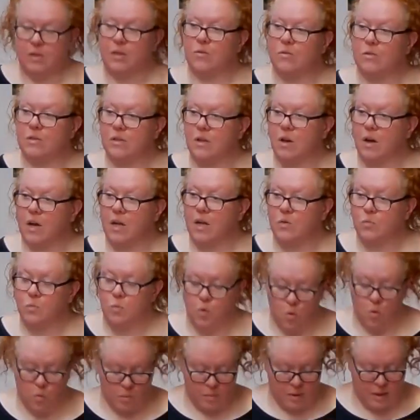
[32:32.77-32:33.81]
Those are those
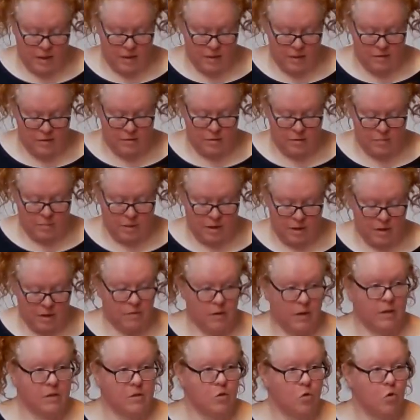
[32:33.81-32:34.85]
nice warm layers
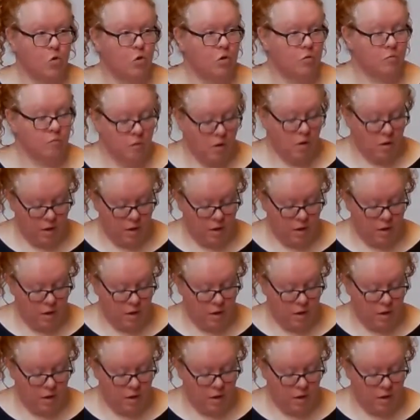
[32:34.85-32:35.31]
that make things